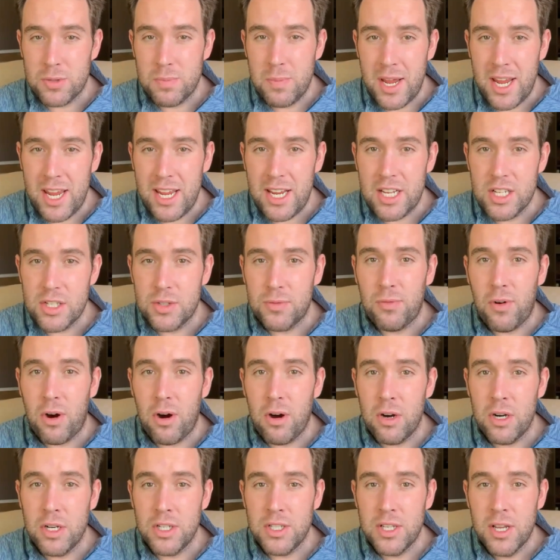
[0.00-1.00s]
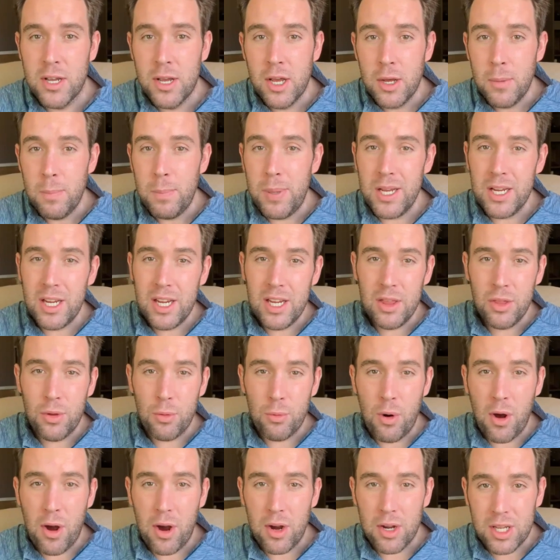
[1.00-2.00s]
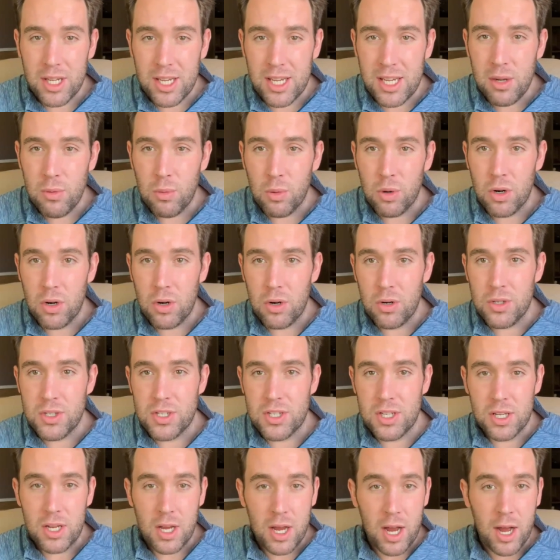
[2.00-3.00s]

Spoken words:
make as far as picking the wrong keywords,